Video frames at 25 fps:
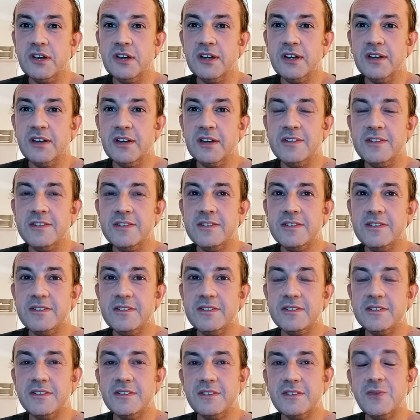And I,
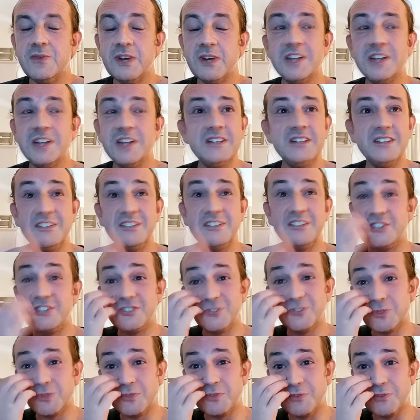what I did, I just
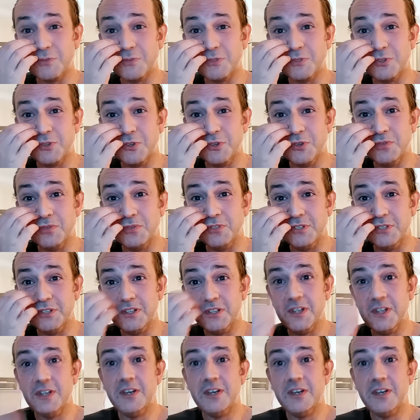sort of observed